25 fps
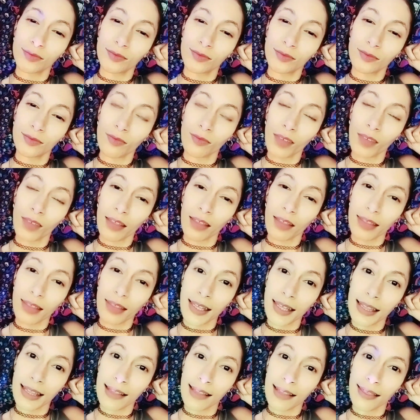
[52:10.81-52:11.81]
I'm
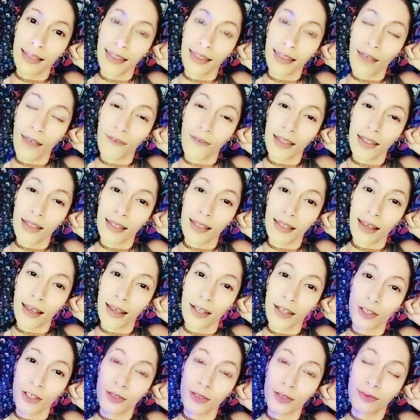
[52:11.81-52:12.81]
thinking Stefan's
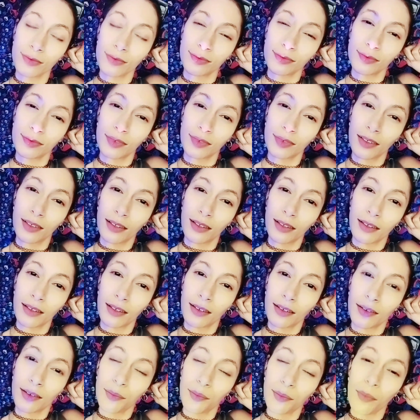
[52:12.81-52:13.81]
edge.
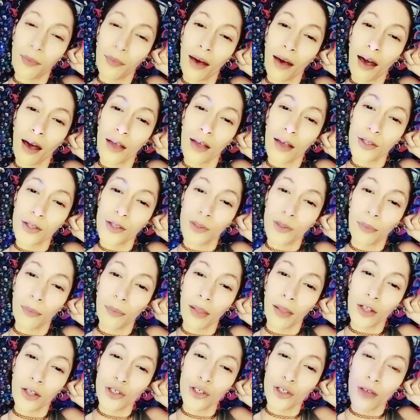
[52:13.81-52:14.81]
My eyes are
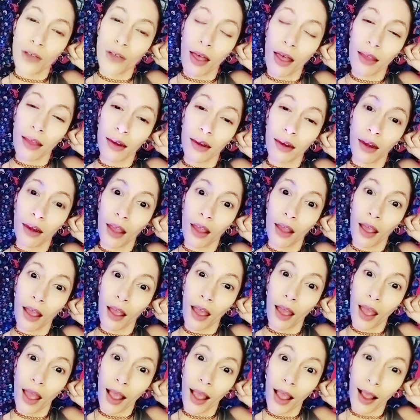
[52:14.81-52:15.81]
bloodshot and
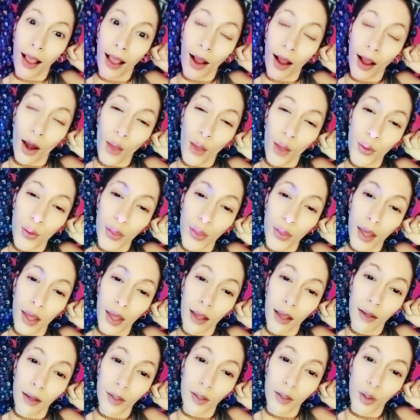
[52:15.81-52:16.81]
glossy,
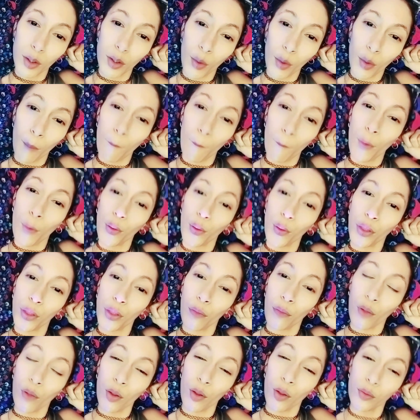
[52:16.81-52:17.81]

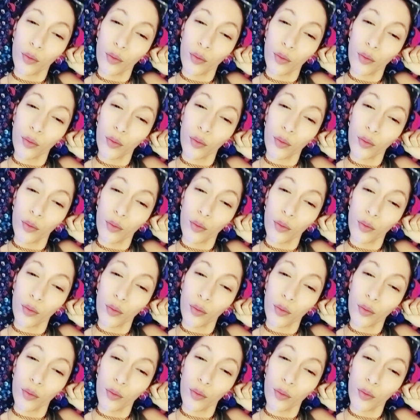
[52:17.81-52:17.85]
beautiful.